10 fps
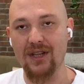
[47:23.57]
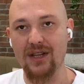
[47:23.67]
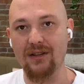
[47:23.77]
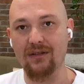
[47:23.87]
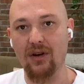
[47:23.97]

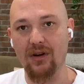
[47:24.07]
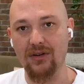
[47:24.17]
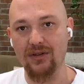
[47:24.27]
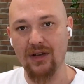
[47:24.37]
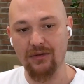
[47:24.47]
the
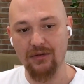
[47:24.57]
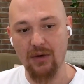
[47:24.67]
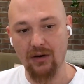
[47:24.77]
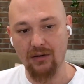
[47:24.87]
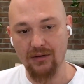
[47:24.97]
large language
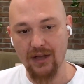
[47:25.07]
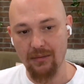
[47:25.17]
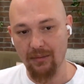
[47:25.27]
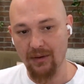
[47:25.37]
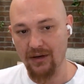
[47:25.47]
model
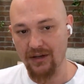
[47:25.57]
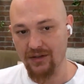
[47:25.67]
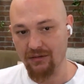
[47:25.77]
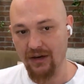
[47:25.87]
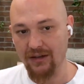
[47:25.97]

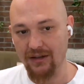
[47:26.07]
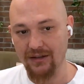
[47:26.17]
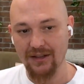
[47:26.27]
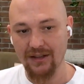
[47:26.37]
capabilities correctly.